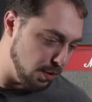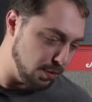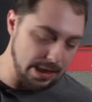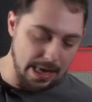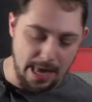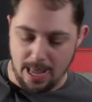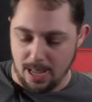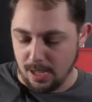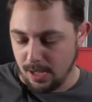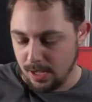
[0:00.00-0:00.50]

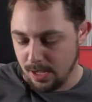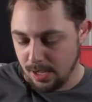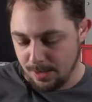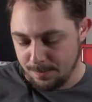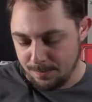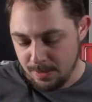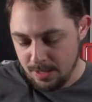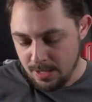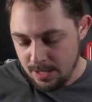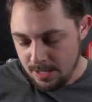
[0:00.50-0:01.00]
yeah, um,
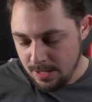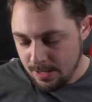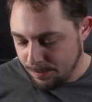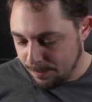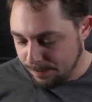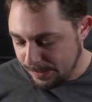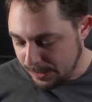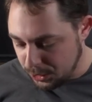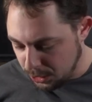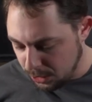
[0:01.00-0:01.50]

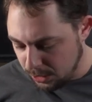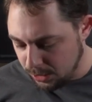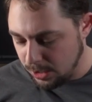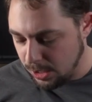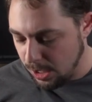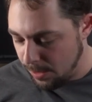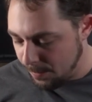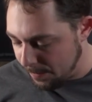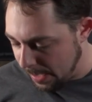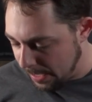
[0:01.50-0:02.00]
be sure to
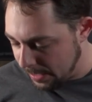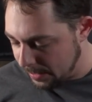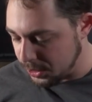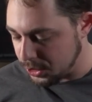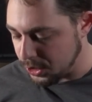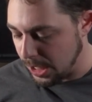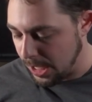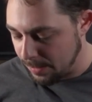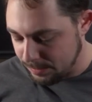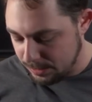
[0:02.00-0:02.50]
come by the
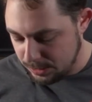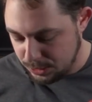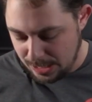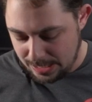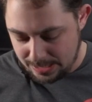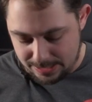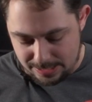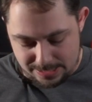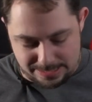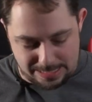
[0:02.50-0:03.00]
shop to
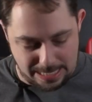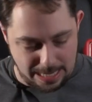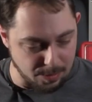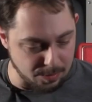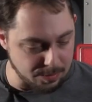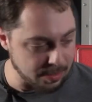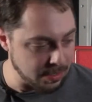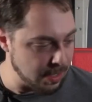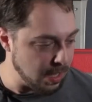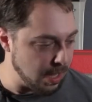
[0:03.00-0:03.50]
check this
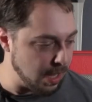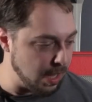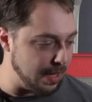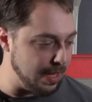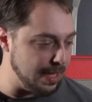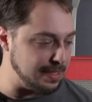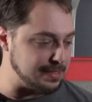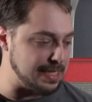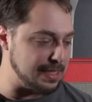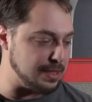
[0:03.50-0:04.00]
out. Uh,
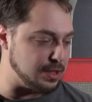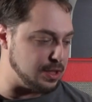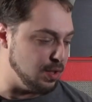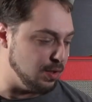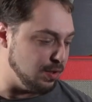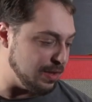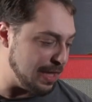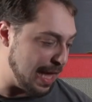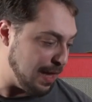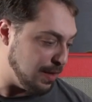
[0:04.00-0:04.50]
it's a
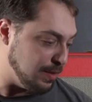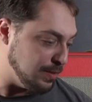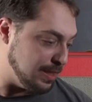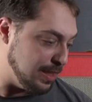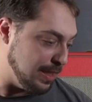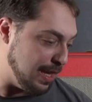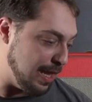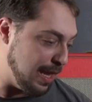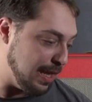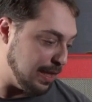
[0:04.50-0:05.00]

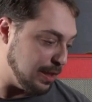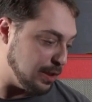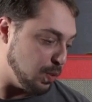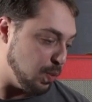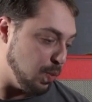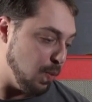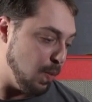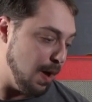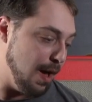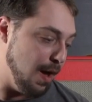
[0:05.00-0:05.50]

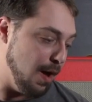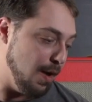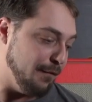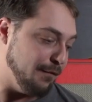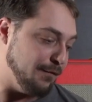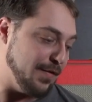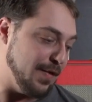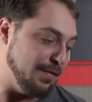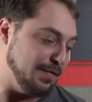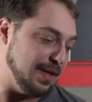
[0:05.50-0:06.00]
2012
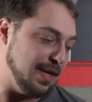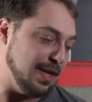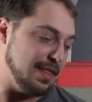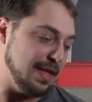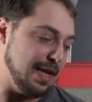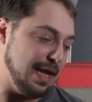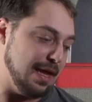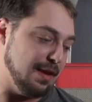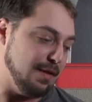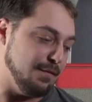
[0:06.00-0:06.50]

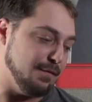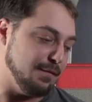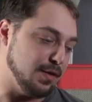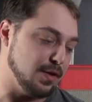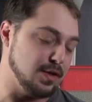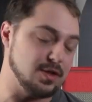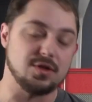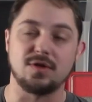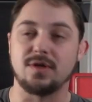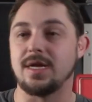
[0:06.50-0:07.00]
50th
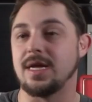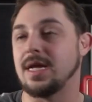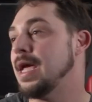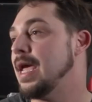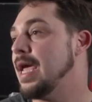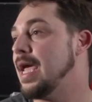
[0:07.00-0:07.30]
anniversary